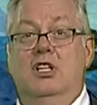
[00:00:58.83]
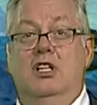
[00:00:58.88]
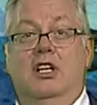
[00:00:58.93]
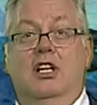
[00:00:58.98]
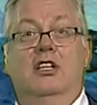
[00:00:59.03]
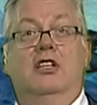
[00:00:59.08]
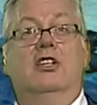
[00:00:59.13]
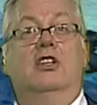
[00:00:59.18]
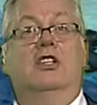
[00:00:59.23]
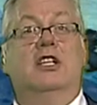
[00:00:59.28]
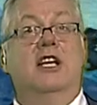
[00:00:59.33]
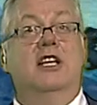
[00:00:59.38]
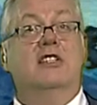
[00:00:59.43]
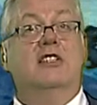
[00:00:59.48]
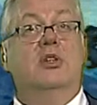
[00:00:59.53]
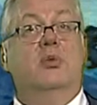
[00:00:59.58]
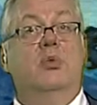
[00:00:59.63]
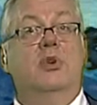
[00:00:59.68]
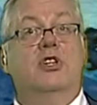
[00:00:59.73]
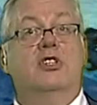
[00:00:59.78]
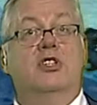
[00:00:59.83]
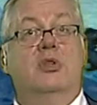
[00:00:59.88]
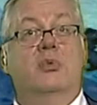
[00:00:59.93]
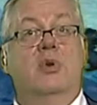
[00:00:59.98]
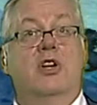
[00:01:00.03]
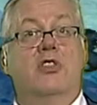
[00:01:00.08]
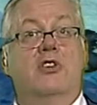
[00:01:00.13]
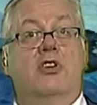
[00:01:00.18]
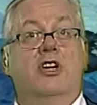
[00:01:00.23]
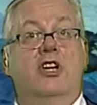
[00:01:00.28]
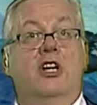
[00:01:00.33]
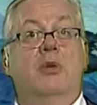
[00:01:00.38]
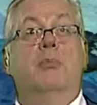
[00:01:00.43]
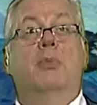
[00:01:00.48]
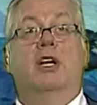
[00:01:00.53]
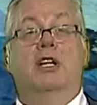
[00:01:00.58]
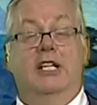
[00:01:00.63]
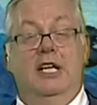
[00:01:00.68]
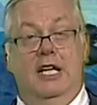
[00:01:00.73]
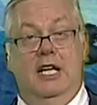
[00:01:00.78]
a little taste of winter weather here
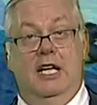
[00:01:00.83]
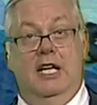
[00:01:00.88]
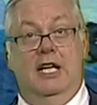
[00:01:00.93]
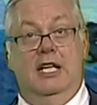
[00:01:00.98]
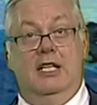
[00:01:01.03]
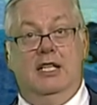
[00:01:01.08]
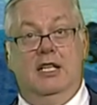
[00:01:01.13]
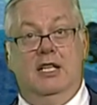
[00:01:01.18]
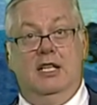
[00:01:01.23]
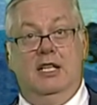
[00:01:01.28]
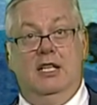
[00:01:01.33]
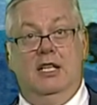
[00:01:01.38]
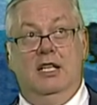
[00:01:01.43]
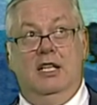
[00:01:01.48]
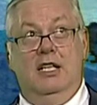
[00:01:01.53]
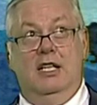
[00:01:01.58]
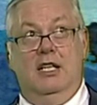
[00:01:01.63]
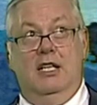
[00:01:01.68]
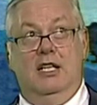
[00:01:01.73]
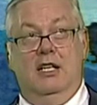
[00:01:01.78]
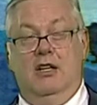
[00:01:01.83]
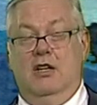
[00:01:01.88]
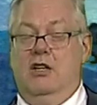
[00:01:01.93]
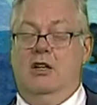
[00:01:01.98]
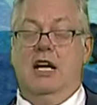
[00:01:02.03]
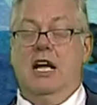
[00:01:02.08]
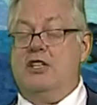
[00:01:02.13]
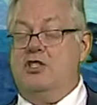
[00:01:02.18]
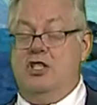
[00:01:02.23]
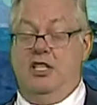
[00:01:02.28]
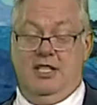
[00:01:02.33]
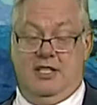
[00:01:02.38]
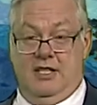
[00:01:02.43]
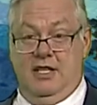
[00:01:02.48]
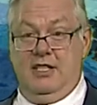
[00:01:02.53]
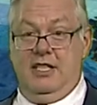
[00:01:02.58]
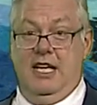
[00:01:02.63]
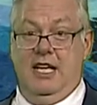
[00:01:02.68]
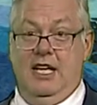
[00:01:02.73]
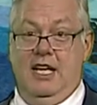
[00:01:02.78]
Monday night, or actually
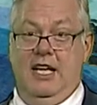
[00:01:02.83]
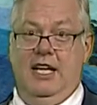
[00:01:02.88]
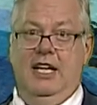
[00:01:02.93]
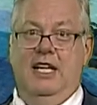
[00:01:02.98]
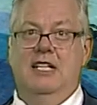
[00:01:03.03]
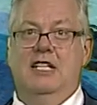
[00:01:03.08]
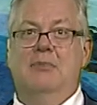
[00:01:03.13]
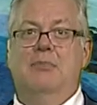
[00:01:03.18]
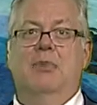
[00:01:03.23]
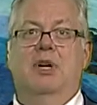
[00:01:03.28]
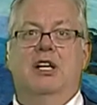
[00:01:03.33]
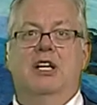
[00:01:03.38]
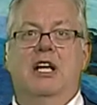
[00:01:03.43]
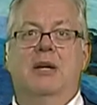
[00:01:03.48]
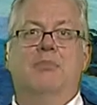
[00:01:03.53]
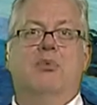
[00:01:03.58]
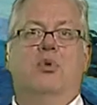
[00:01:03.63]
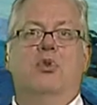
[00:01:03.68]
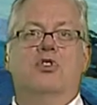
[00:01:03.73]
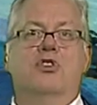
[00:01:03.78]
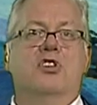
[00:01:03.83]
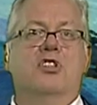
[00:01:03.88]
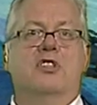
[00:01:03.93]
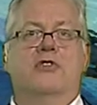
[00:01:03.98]
Sunday night into Monday portions